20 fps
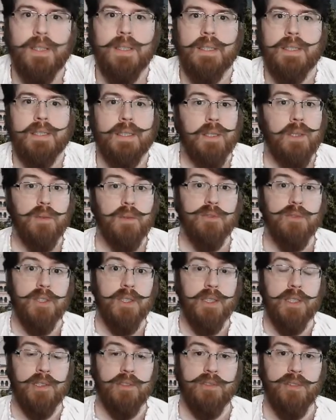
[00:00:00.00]
And
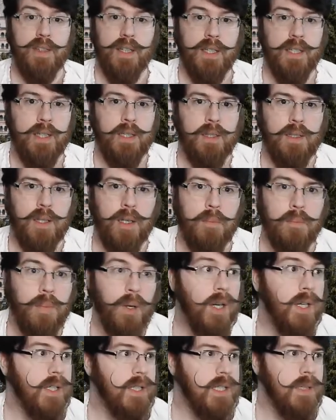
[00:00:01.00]
hopefully I'll find a
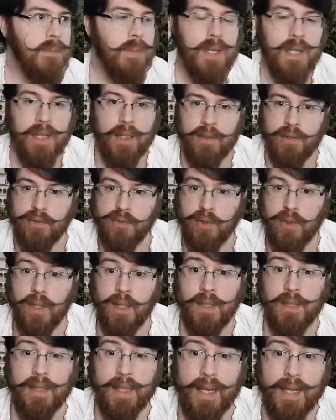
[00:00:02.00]
bar to be in for
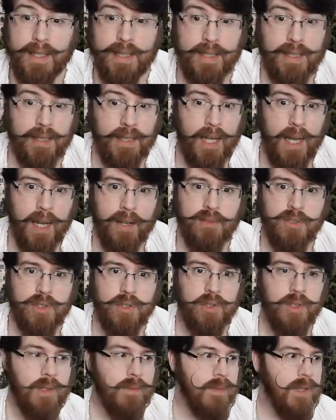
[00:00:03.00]
our last live
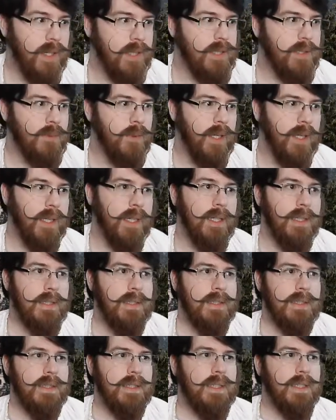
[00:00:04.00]
stream next week.
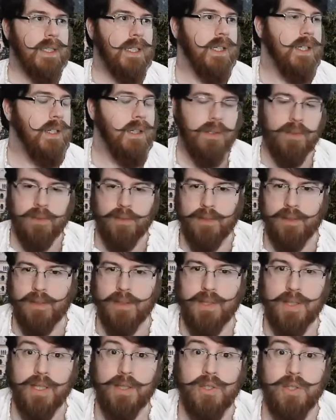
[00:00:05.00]
I know,
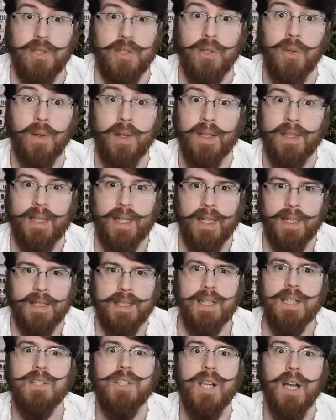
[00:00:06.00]
such storyline,
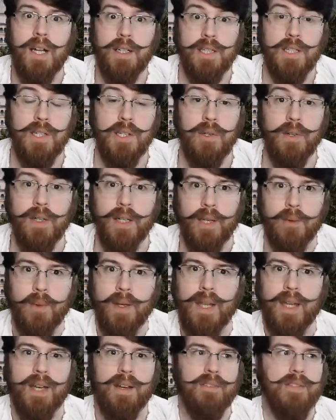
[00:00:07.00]
such continuity
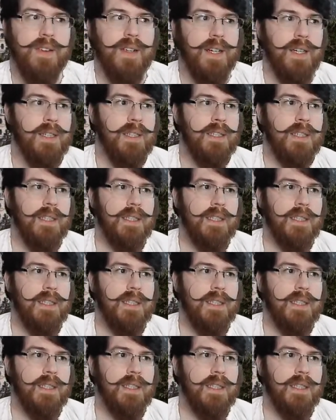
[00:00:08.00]
we have here.